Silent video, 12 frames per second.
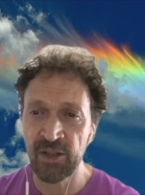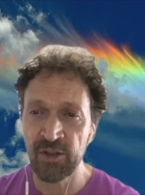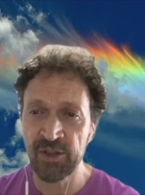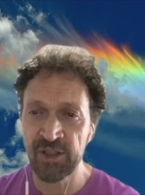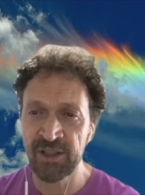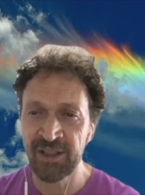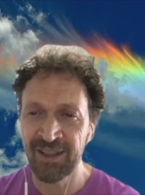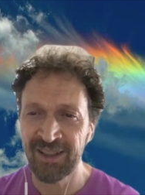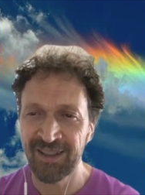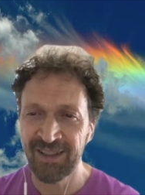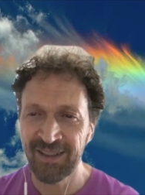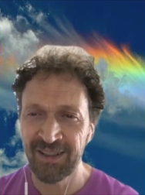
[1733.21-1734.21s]
ocean,
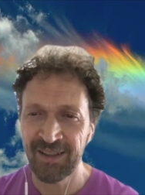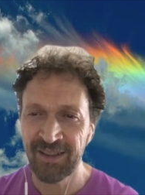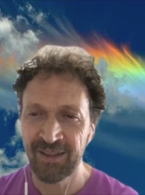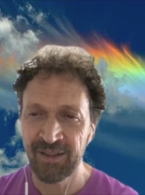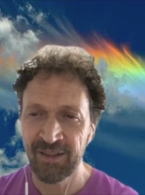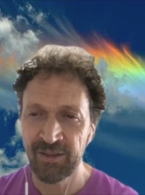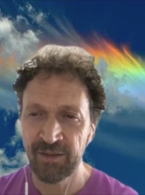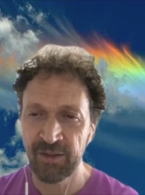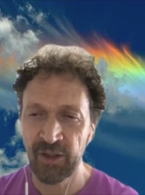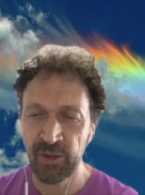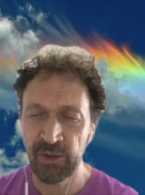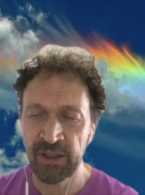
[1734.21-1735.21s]

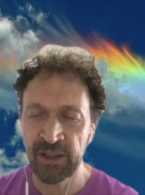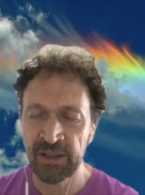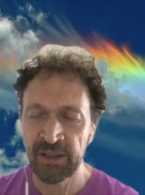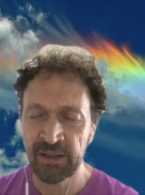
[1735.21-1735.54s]
floating,